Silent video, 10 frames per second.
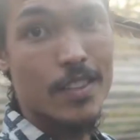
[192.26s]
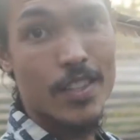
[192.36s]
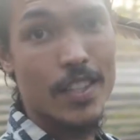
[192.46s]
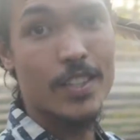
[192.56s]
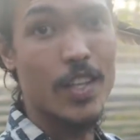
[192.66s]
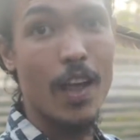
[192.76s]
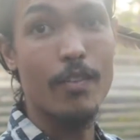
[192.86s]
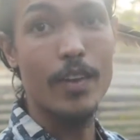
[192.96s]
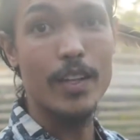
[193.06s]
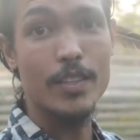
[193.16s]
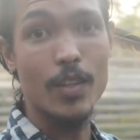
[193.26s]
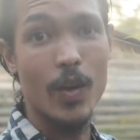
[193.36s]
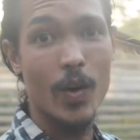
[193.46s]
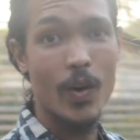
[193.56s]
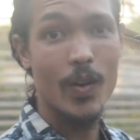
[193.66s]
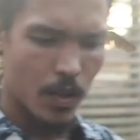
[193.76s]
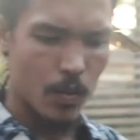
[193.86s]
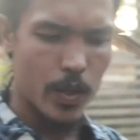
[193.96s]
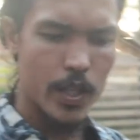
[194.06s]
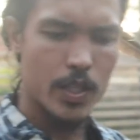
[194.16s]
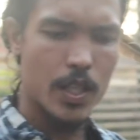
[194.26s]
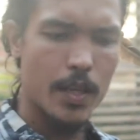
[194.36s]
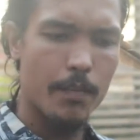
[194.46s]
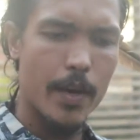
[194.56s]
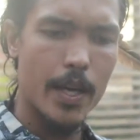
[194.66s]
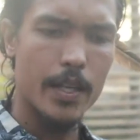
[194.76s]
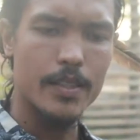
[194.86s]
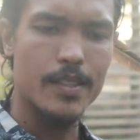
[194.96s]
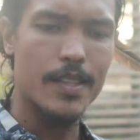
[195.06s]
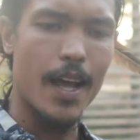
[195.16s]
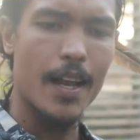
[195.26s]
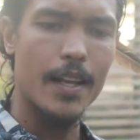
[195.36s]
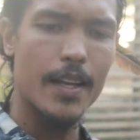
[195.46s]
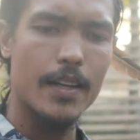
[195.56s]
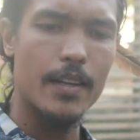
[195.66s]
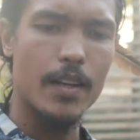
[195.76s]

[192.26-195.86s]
The chickens love it, so we usually make a salad,